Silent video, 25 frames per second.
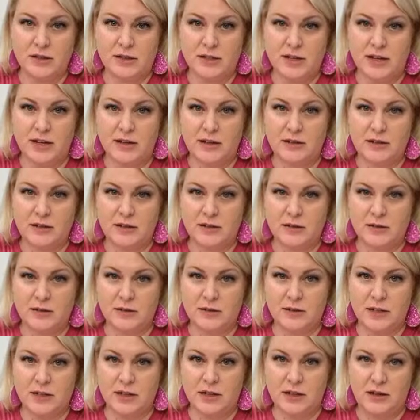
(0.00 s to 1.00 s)
has
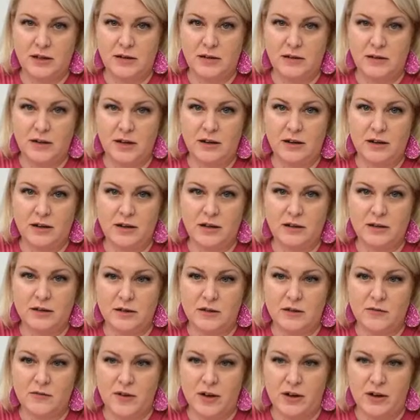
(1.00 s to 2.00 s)
sticky
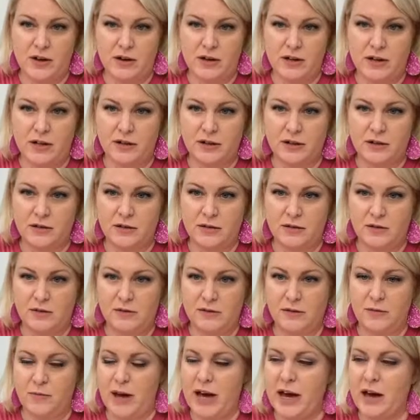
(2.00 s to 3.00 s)
adhesive on
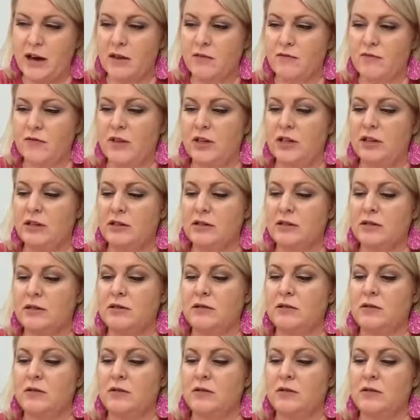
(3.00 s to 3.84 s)
the back of this.